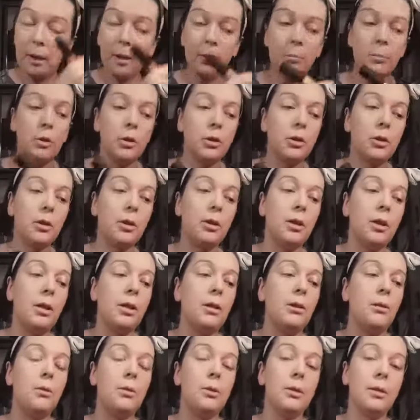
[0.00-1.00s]
I'm just going to
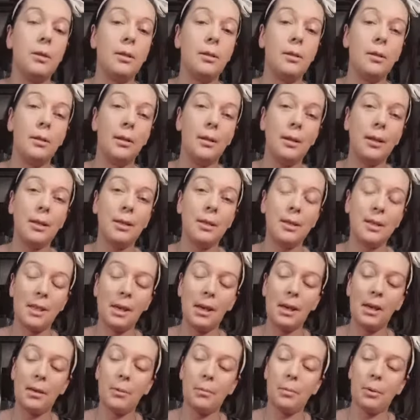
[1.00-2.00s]
use a
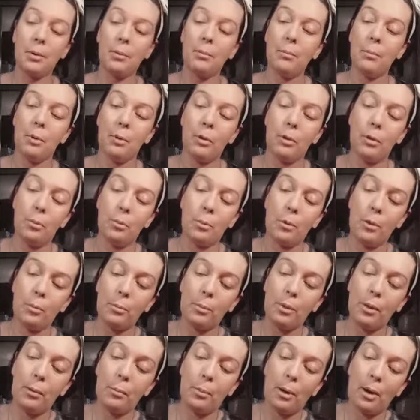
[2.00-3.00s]
slight bit more,
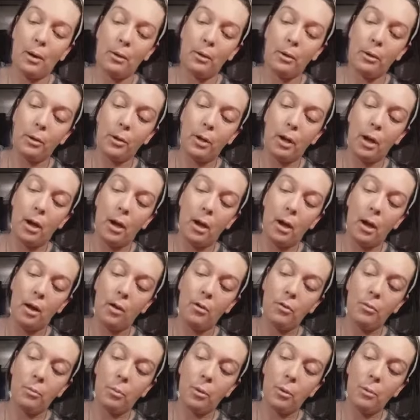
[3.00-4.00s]
probably about another
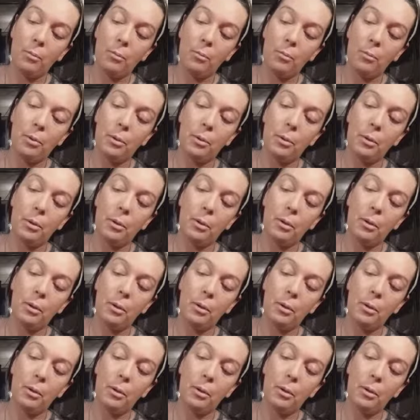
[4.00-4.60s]
half pump.